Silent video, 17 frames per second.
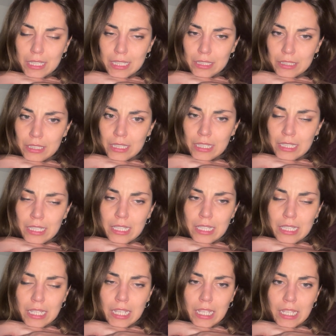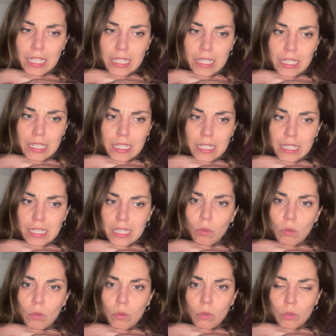illness, and
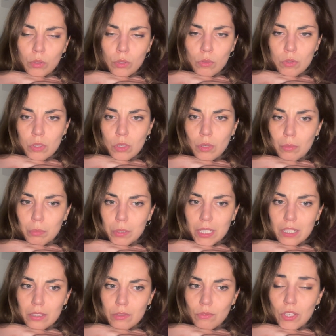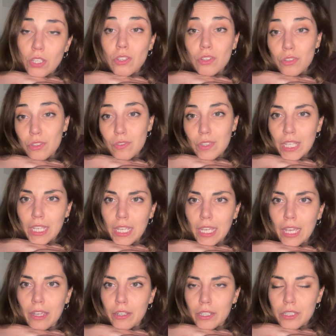all those complex features of their
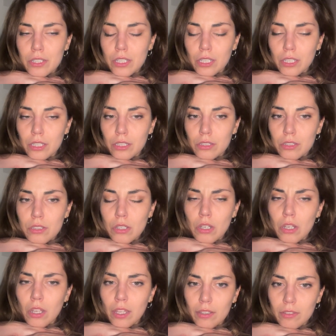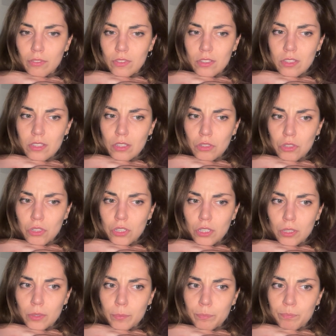character to life in such
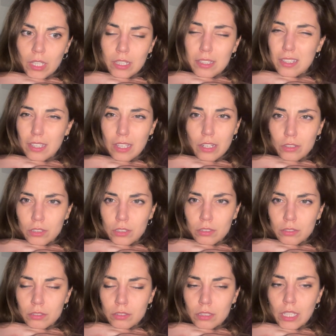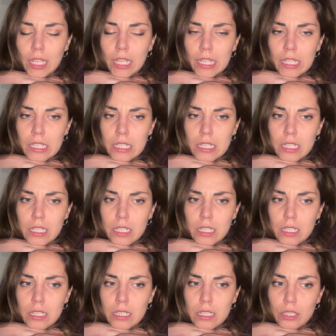a subtle and
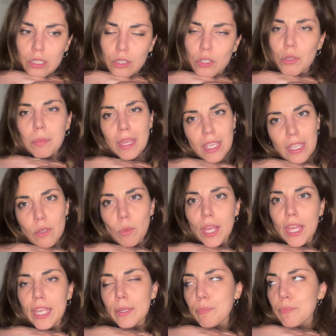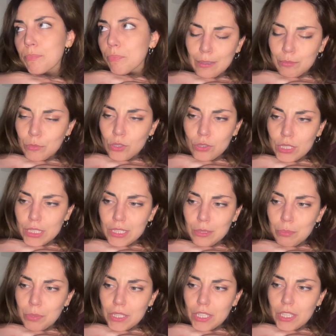humane way. I'm not trying to
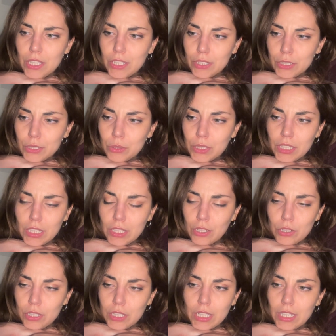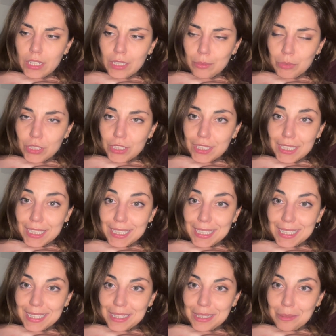be a theater critic, I'm just
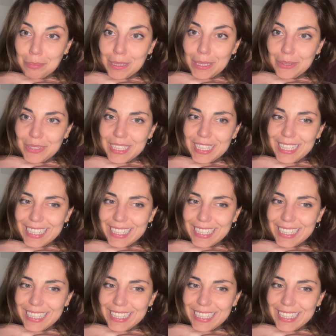thinking about